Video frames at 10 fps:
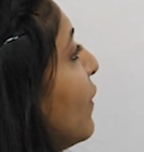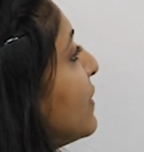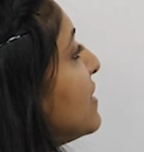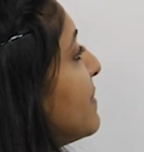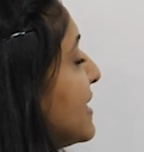
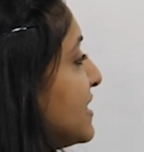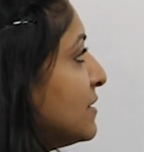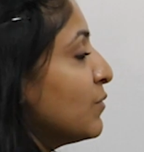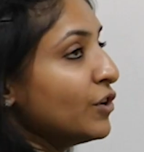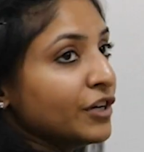on the
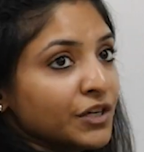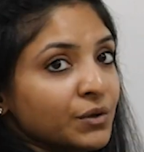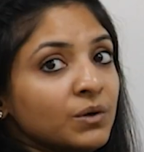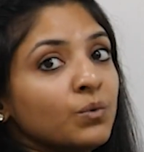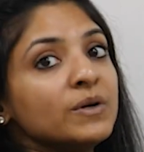benzene
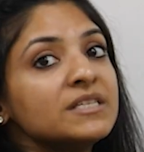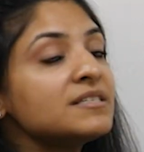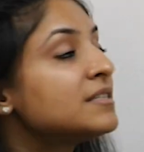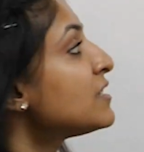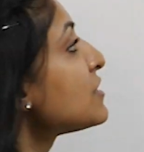molecule, which is the